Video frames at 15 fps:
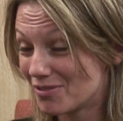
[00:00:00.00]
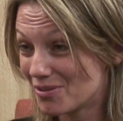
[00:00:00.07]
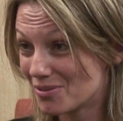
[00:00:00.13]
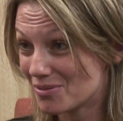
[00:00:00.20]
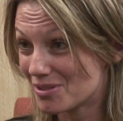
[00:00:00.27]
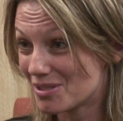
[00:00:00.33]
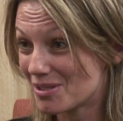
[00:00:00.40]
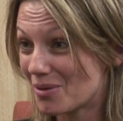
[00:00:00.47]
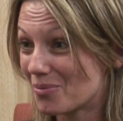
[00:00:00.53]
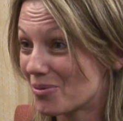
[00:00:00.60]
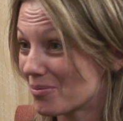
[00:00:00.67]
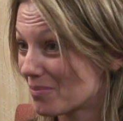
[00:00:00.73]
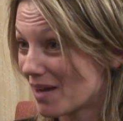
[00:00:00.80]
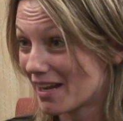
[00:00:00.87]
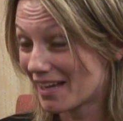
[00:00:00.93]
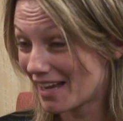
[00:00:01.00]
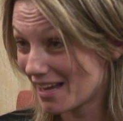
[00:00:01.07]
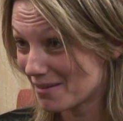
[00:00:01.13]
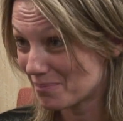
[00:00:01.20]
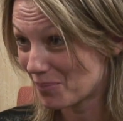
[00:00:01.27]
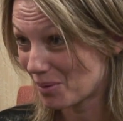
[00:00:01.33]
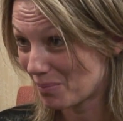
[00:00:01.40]
foods. So we're
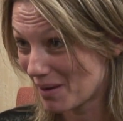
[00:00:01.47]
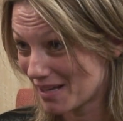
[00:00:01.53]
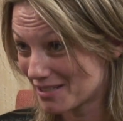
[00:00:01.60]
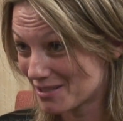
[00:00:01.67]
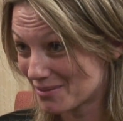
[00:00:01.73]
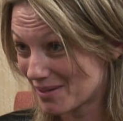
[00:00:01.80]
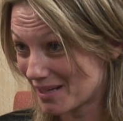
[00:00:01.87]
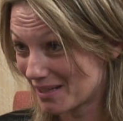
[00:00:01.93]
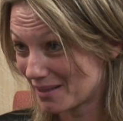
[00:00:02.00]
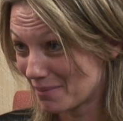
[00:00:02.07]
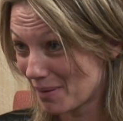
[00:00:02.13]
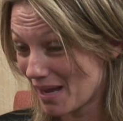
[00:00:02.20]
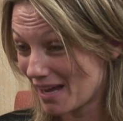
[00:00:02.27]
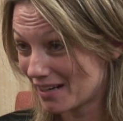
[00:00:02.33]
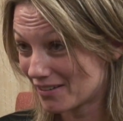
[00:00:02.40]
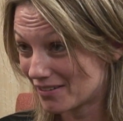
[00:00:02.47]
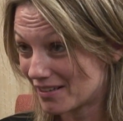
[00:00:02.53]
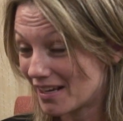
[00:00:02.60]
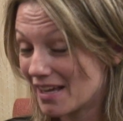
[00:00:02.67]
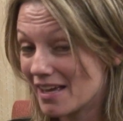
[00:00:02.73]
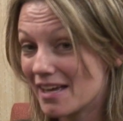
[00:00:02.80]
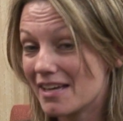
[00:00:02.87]
again perpetuating the pattern.